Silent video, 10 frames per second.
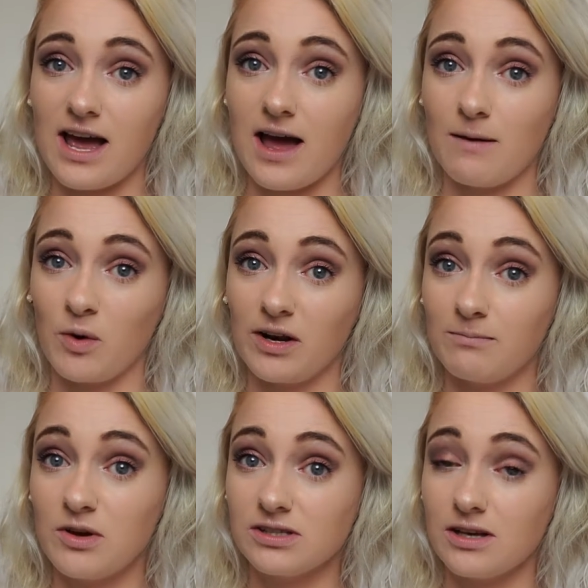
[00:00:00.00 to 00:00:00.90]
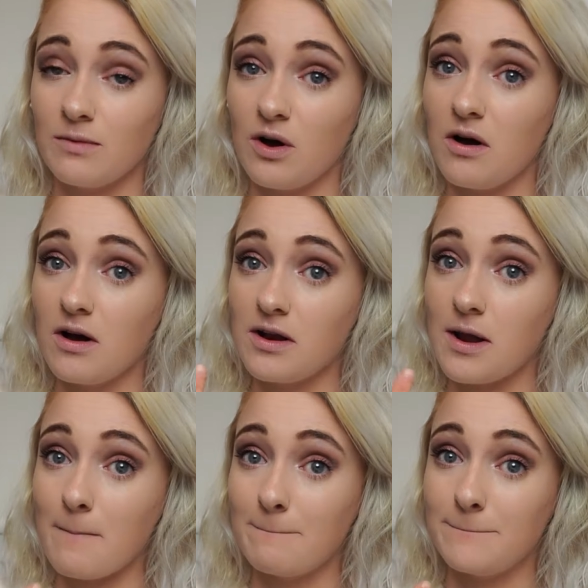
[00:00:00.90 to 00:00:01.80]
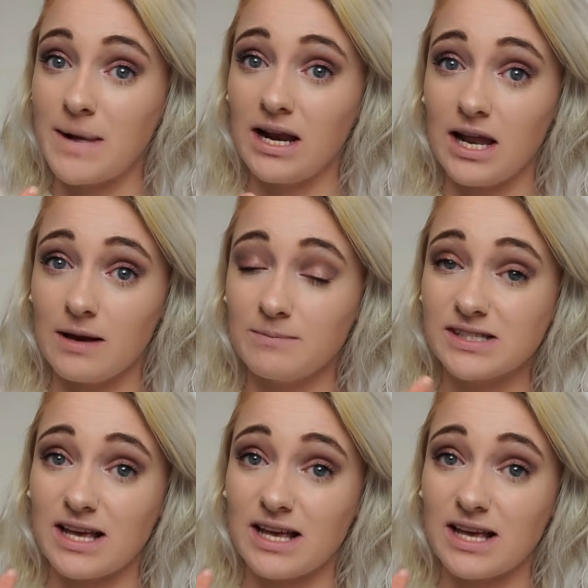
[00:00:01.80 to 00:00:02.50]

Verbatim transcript: I'm gonna put some on my lips